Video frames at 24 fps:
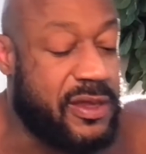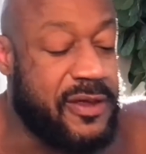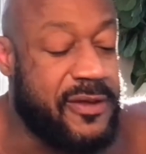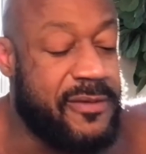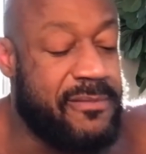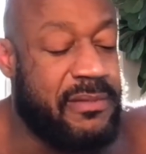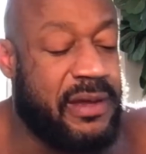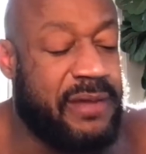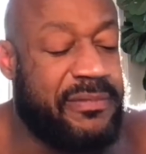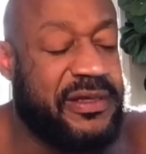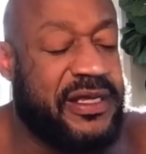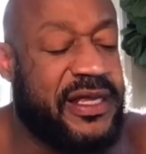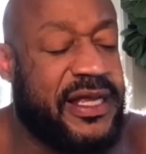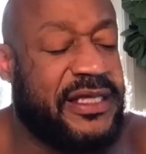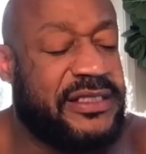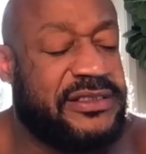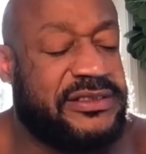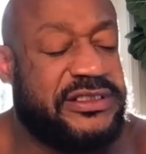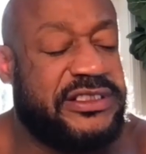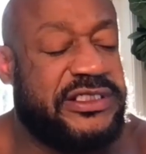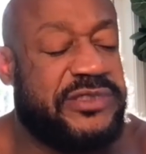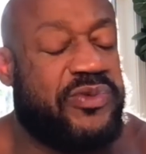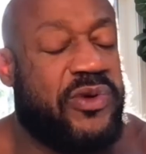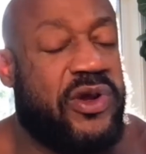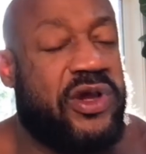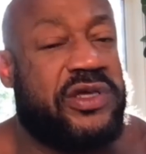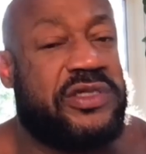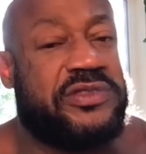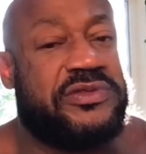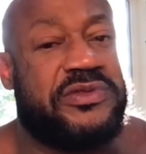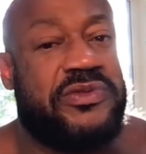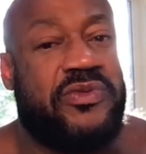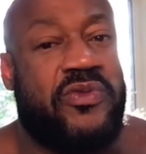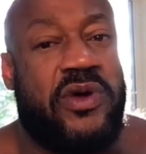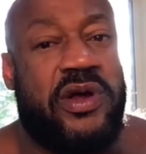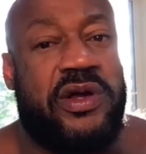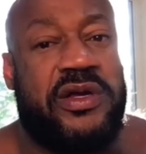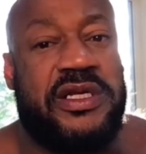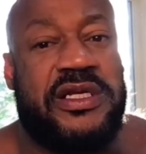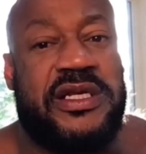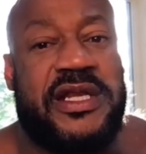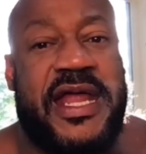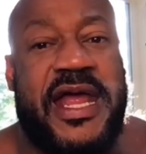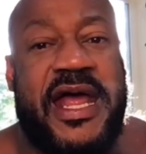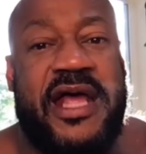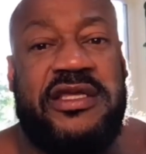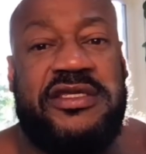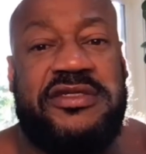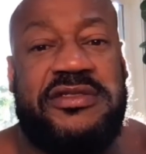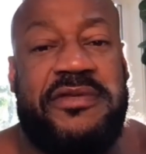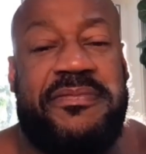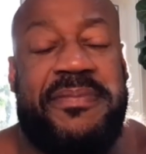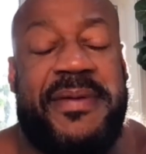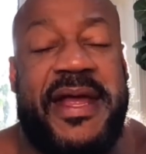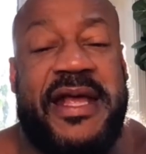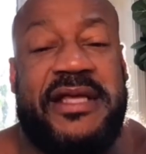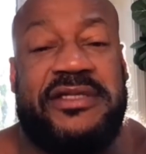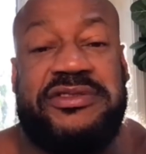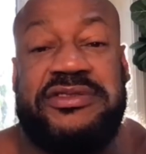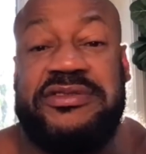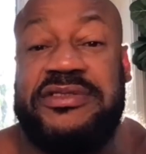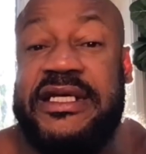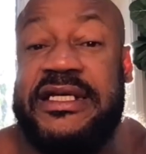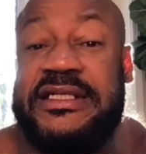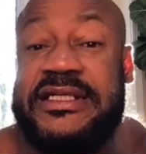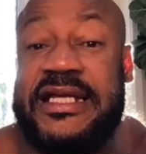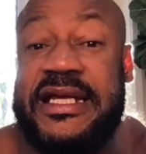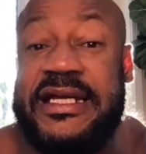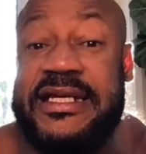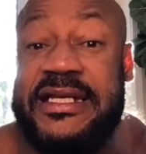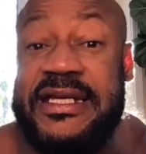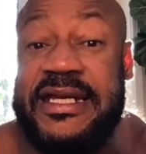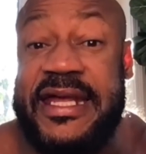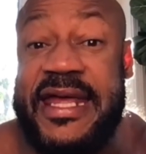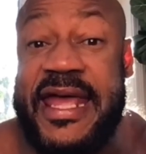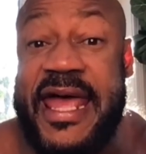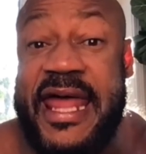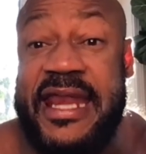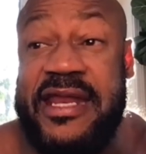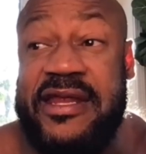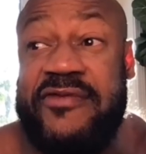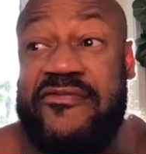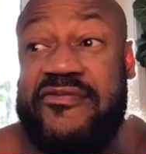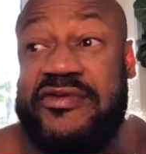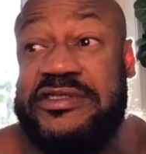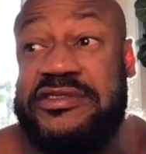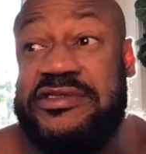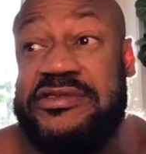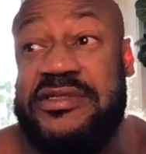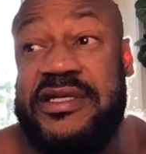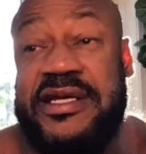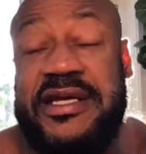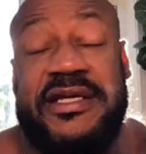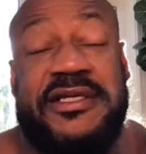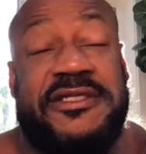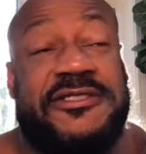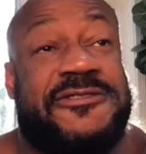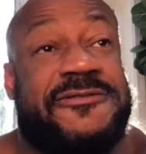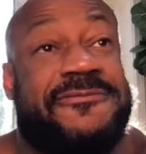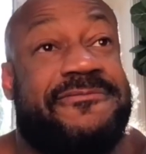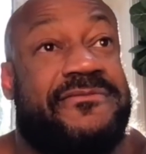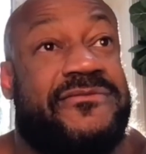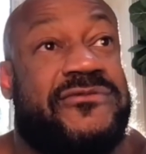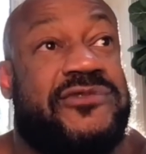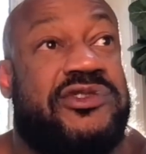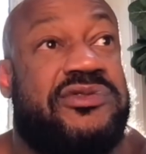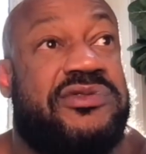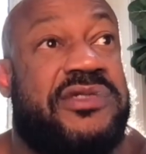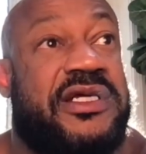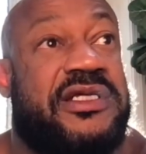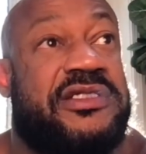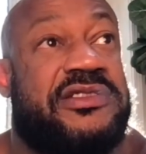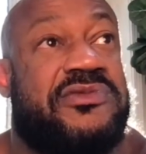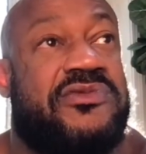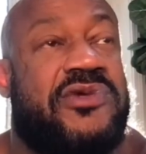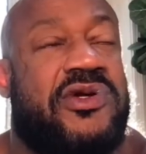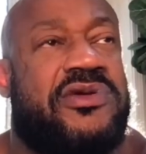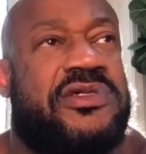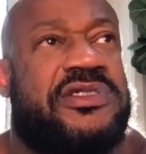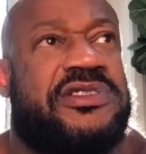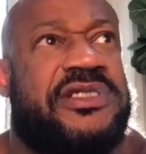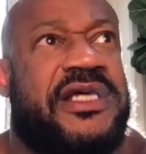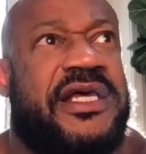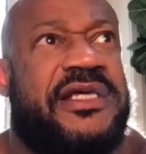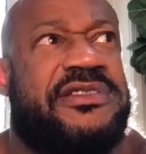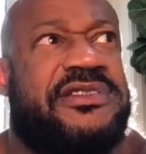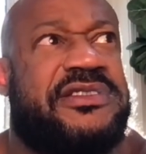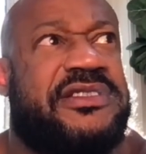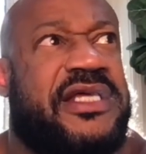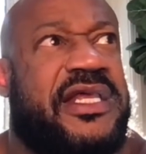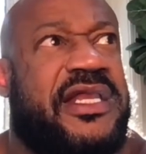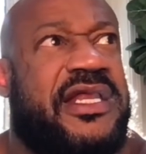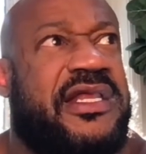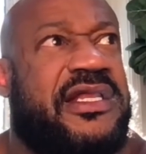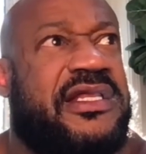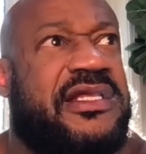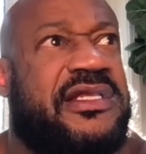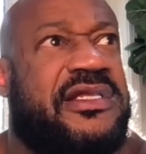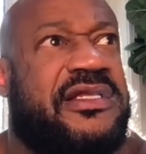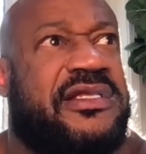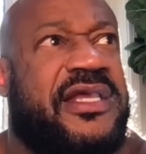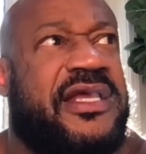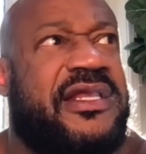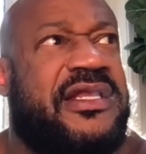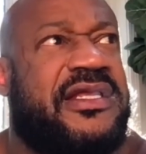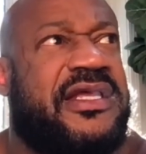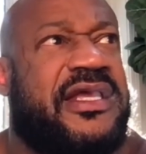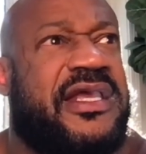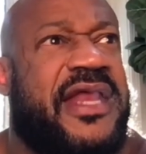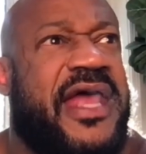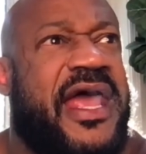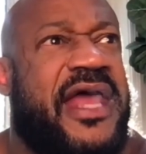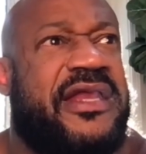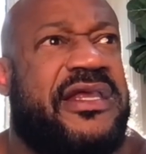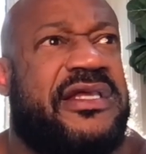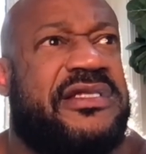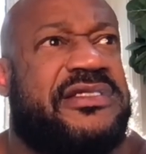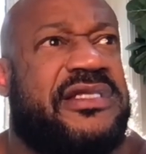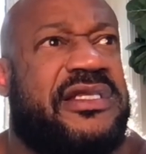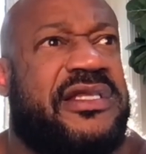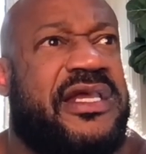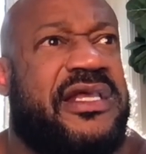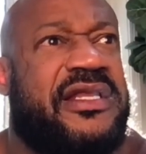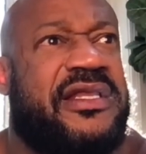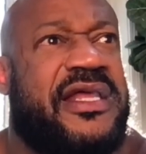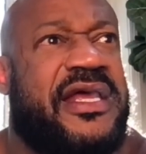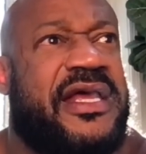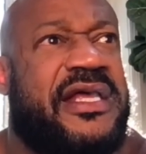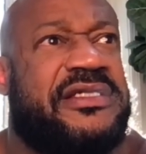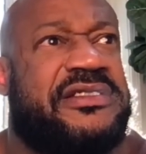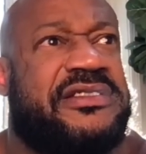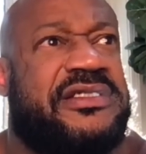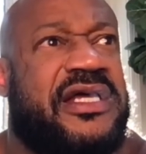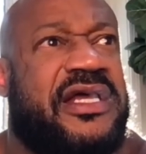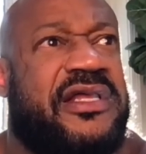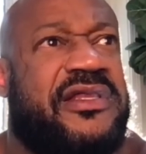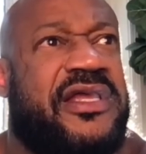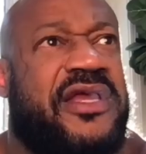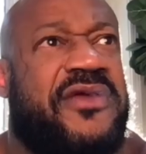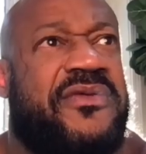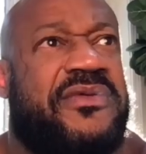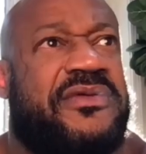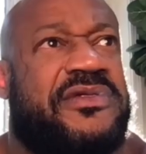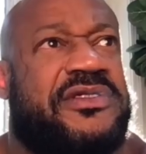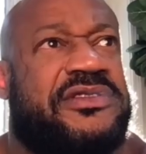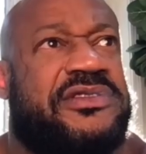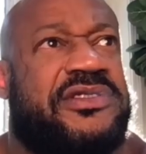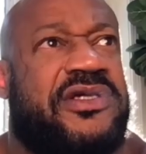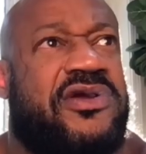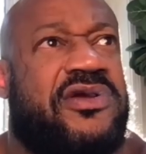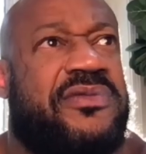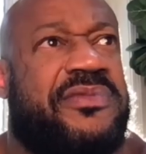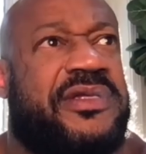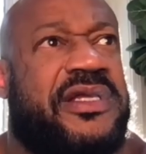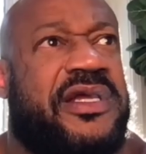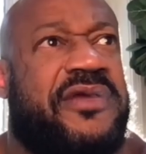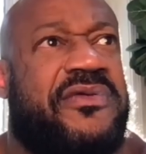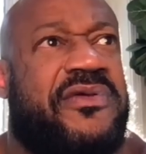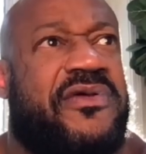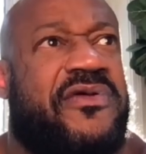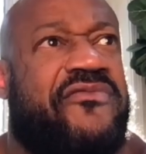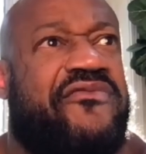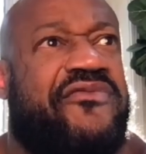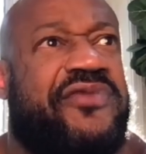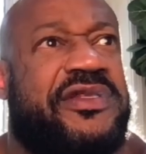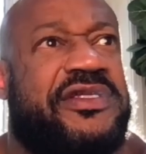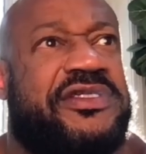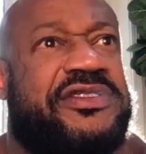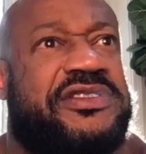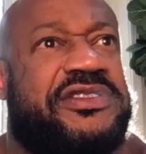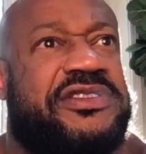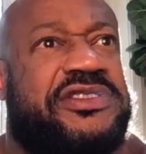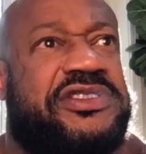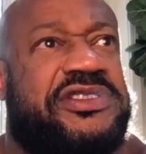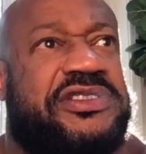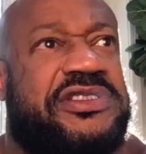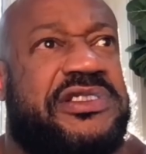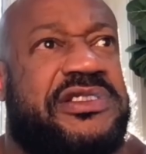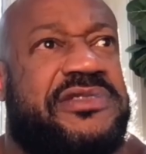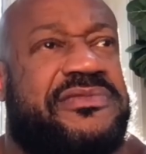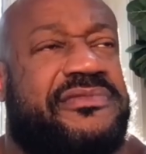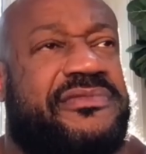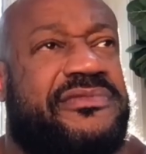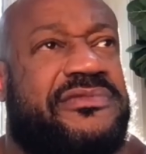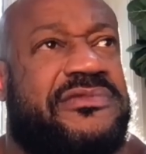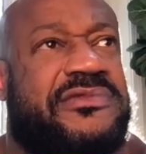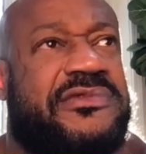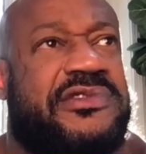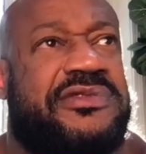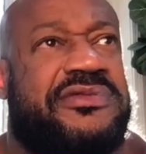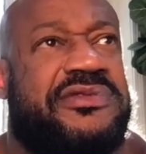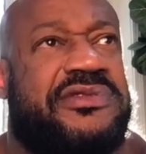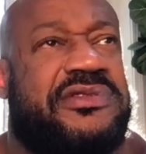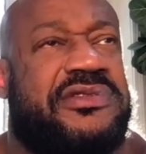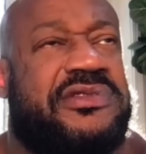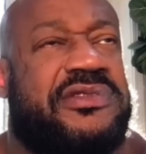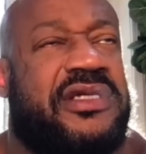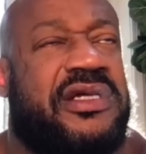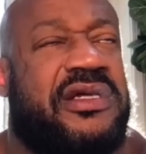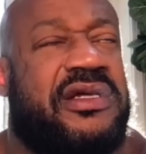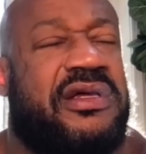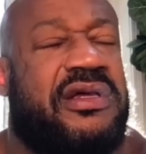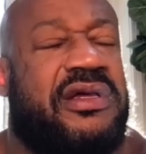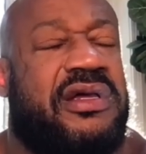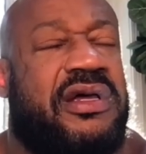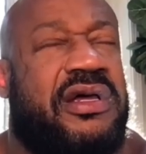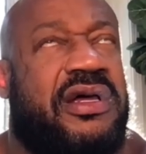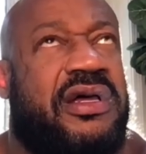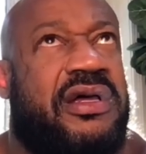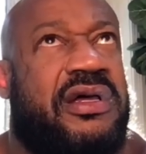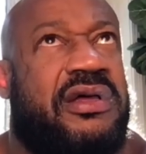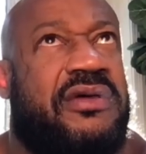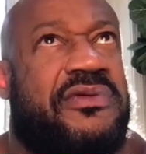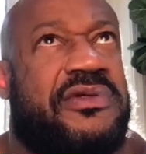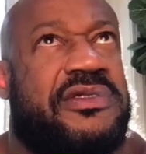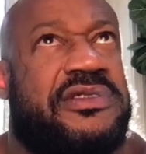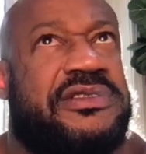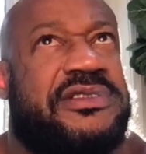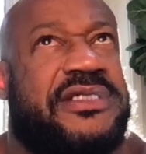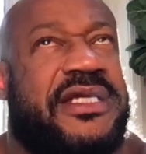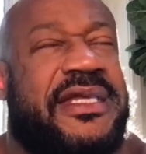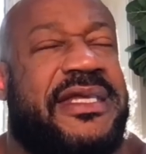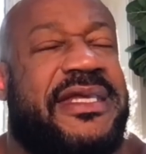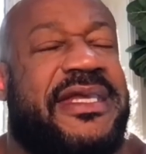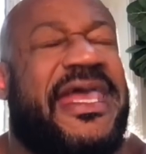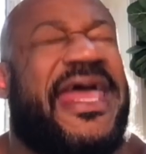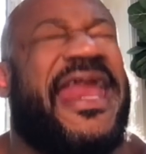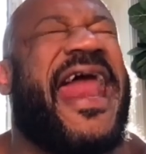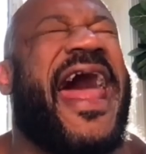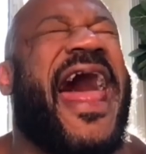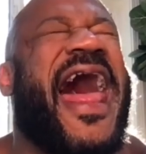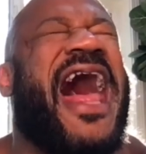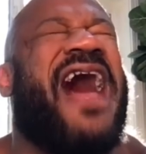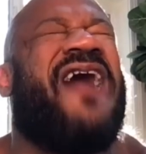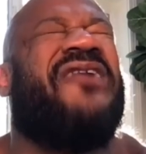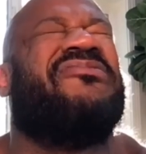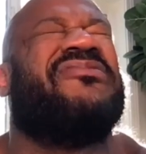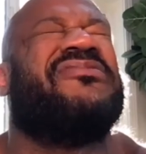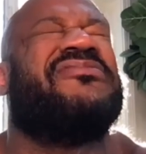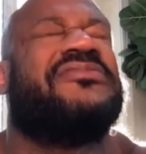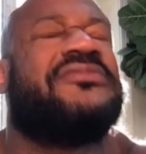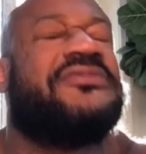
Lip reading: But because these workers were working in the house for the past 2 days, I couldn't get out of here for 2 days. 2 days in a row, because yesterday, they didn't get out of here till late last night. They were determined they were going to finish this shit. It was just like, oh, I'm going to say, get out!